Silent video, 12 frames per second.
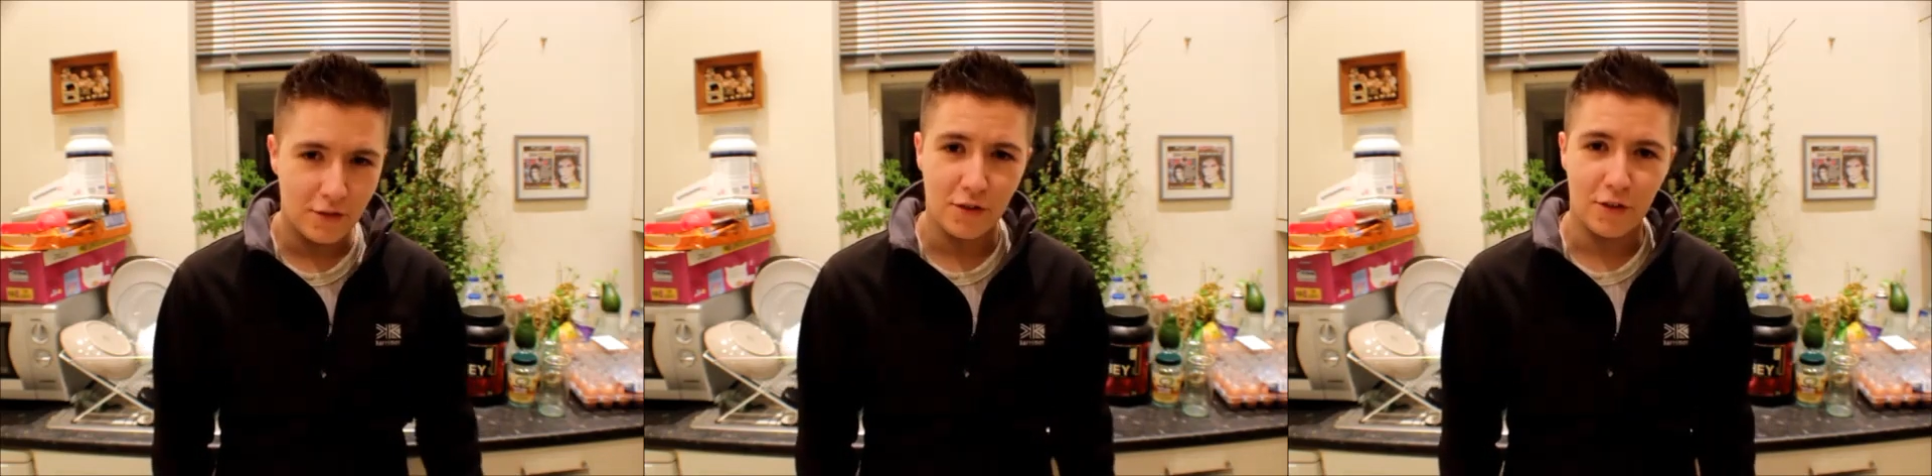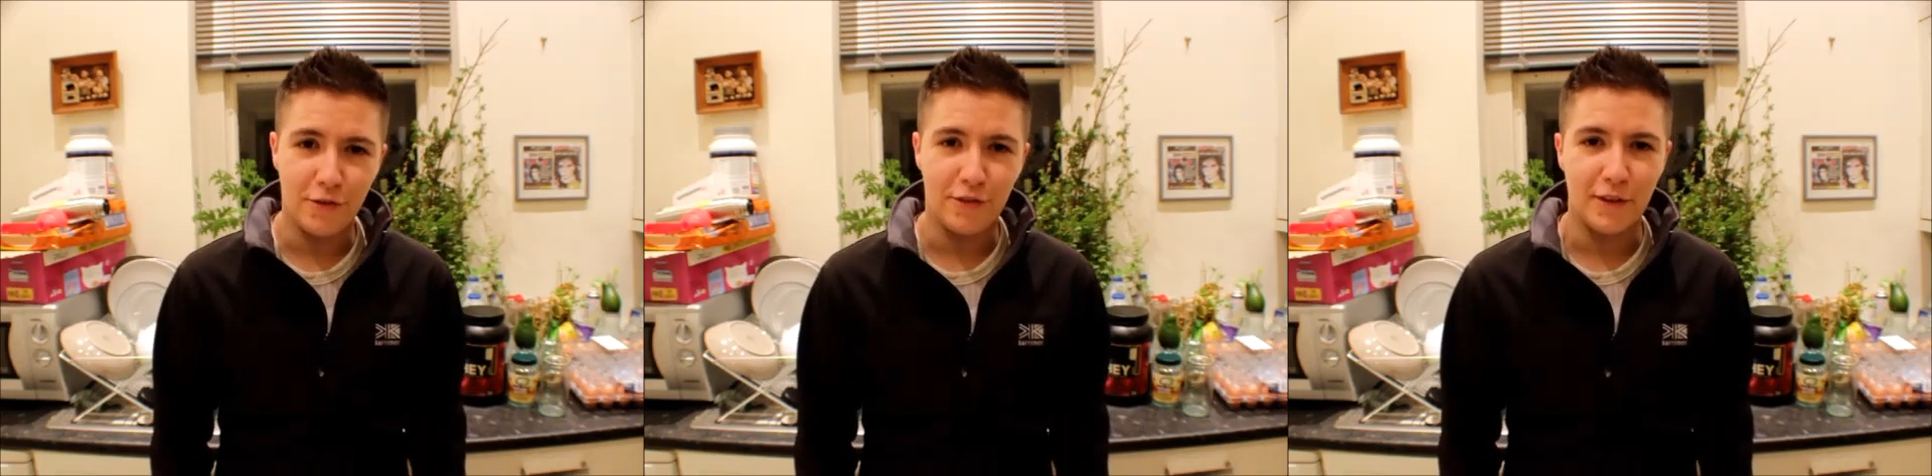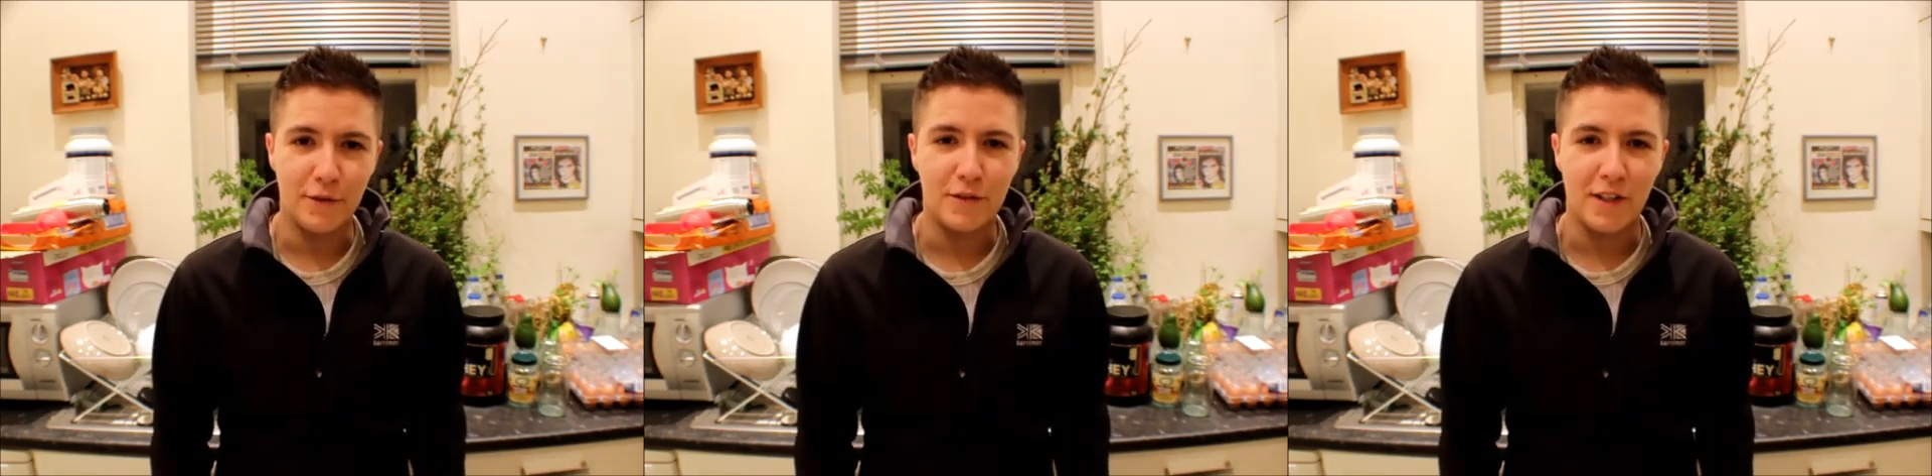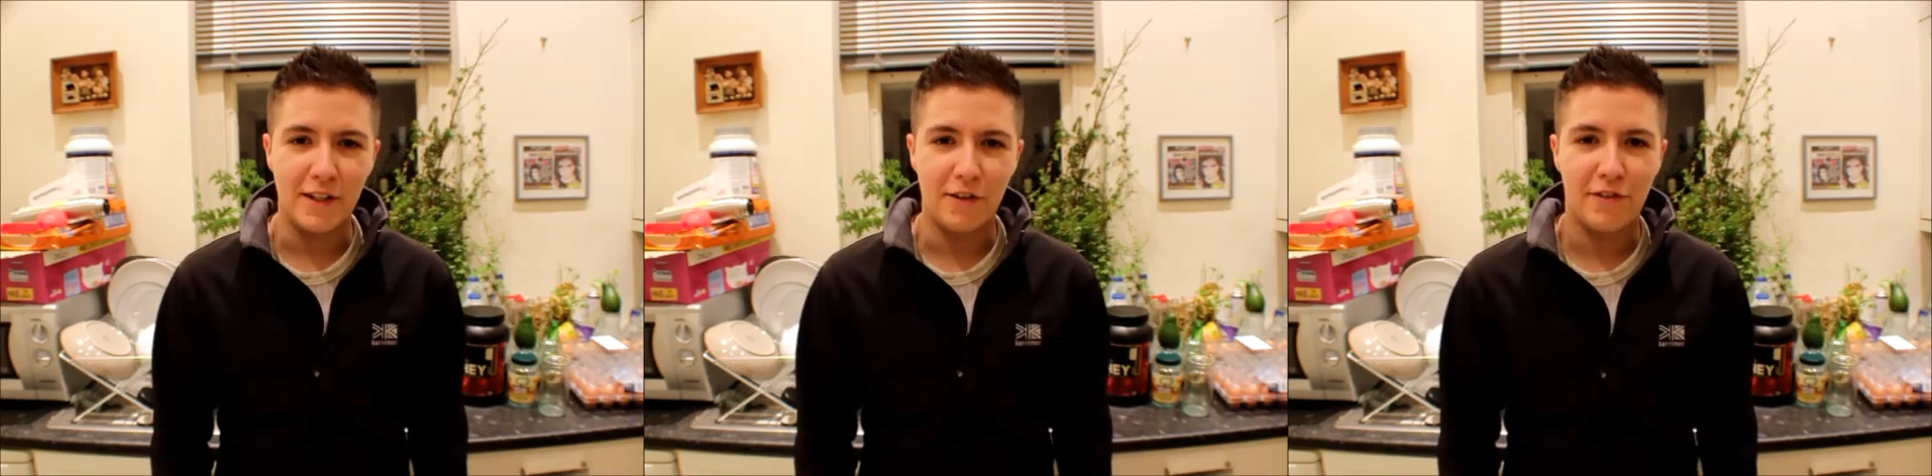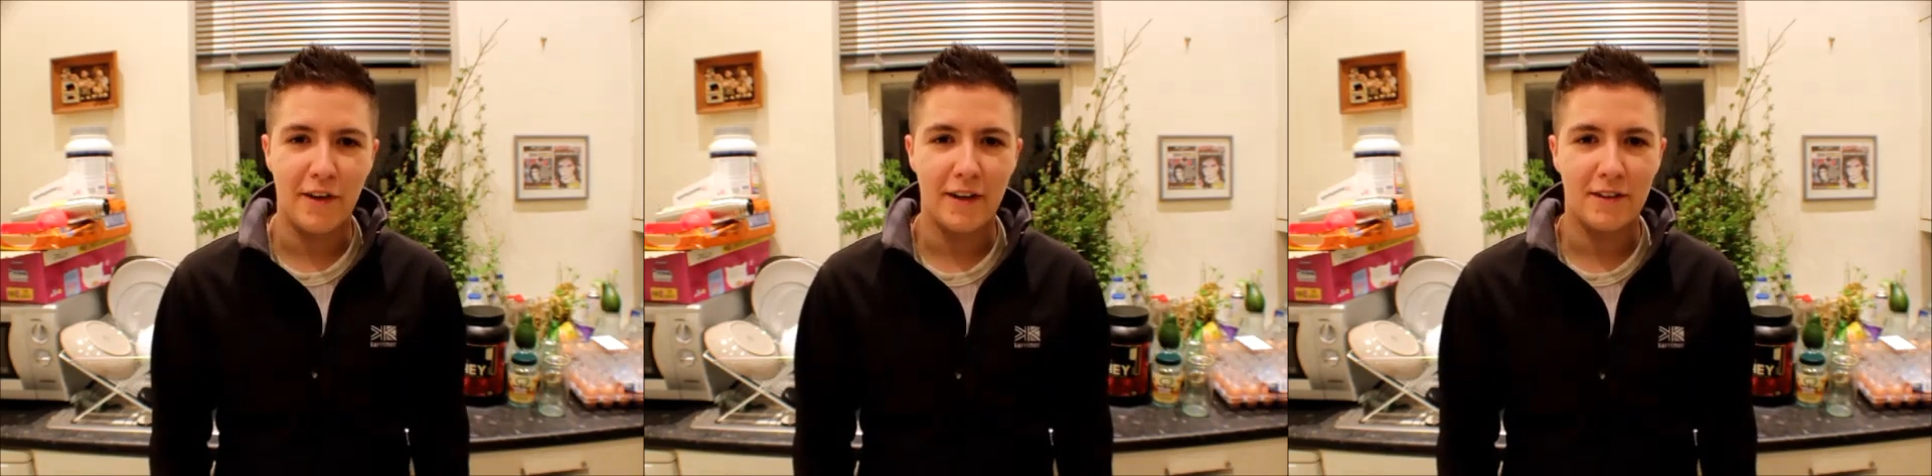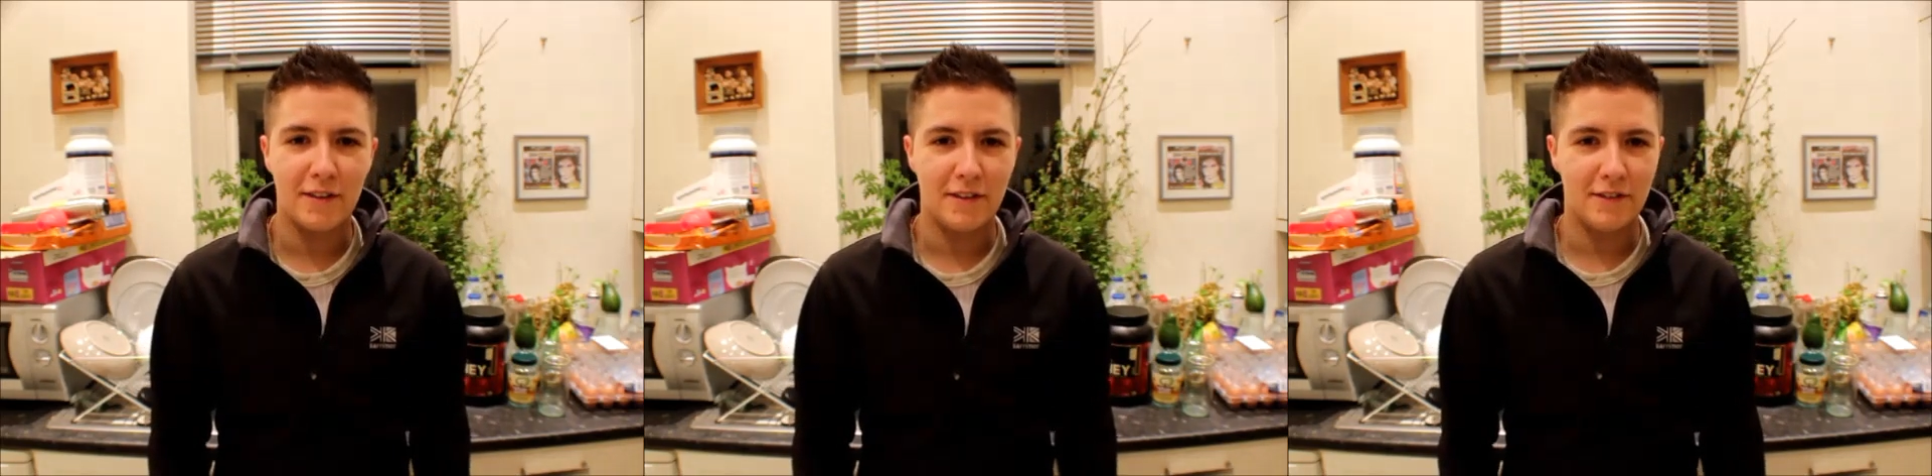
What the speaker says: sort of little side effect.